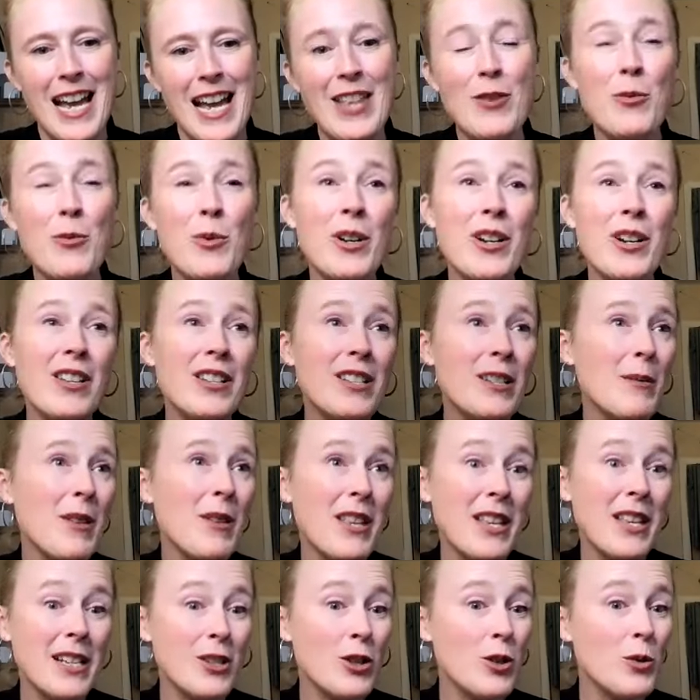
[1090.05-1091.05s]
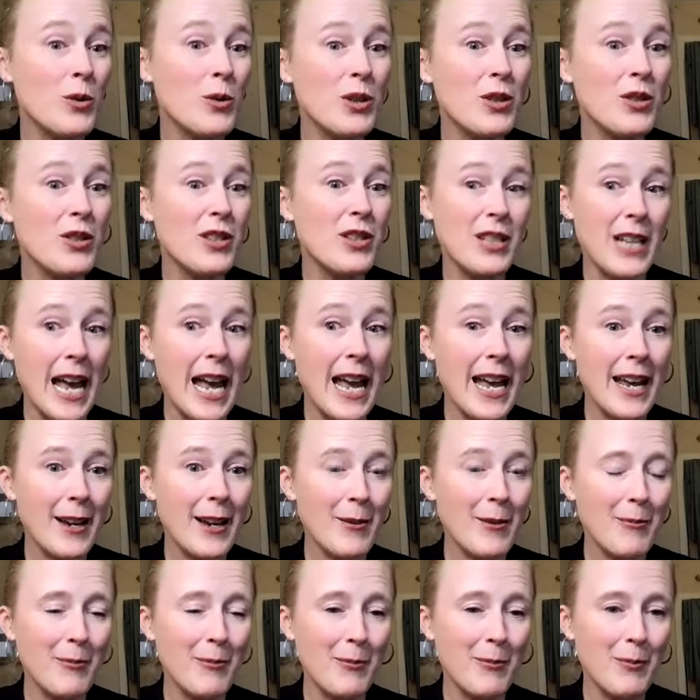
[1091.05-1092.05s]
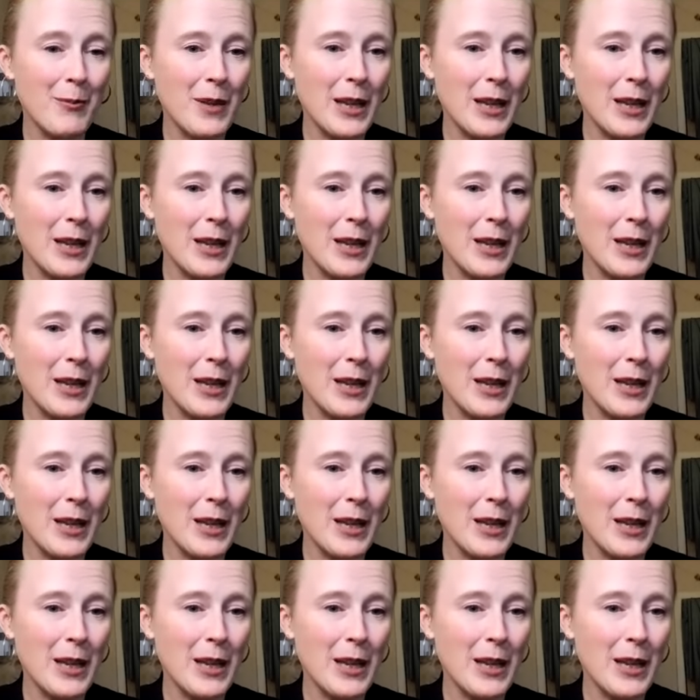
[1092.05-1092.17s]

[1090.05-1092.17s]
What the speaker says: And then what are some of the things you would do the same?